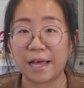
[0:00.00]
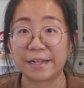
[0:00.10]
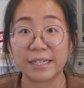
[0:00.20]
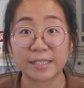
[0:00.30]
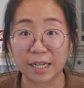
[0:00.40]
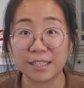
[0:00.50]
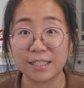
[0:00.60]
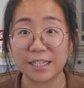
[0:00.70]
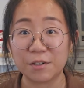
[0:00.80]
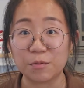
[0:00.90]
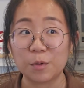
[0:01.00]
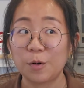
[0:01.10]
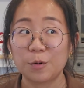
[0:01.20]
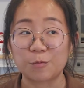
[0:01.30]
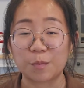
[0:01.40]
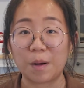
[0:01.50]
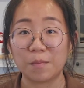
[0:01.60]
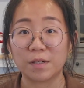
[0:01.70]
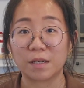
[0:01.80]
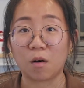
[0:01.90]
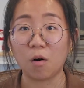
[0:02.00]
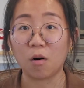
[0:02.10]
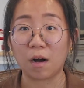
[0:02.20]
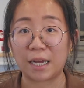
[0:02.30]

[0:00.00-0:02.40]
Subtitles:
And I suddenly remembered, oh,